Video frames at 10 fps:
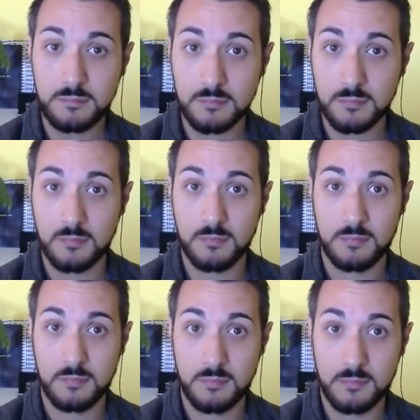
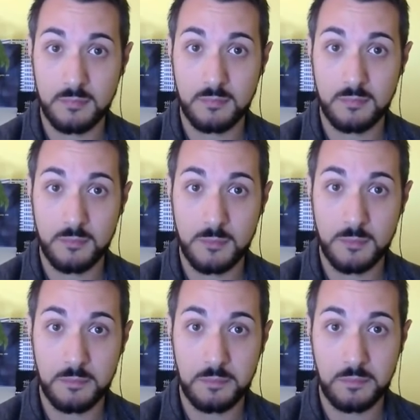
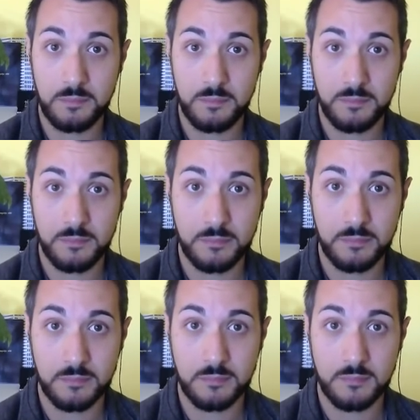
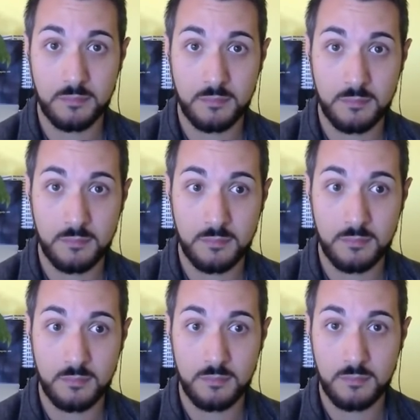
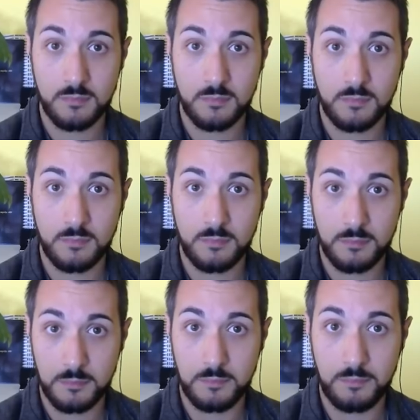
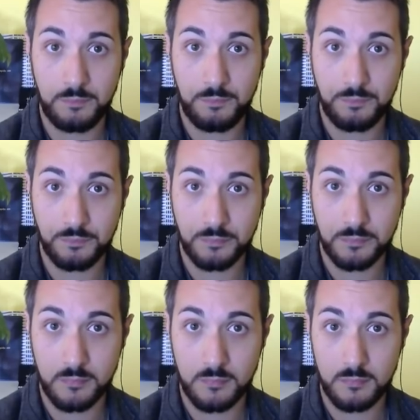
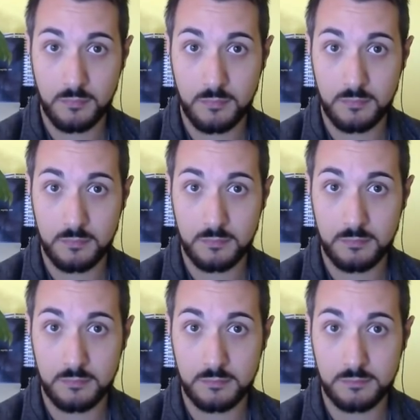
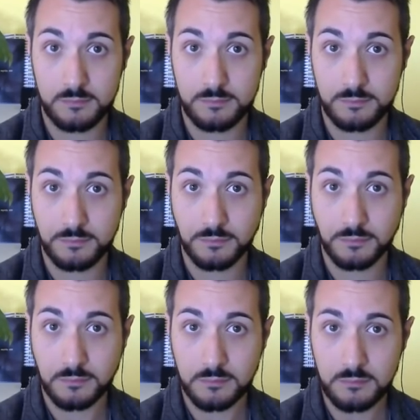
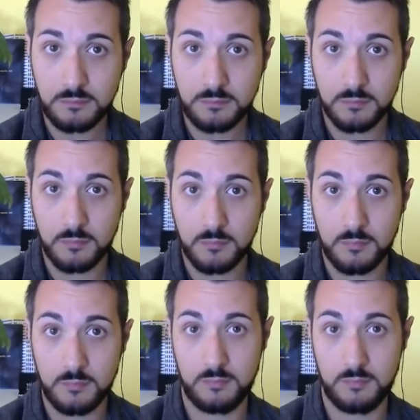This person isn't speaking.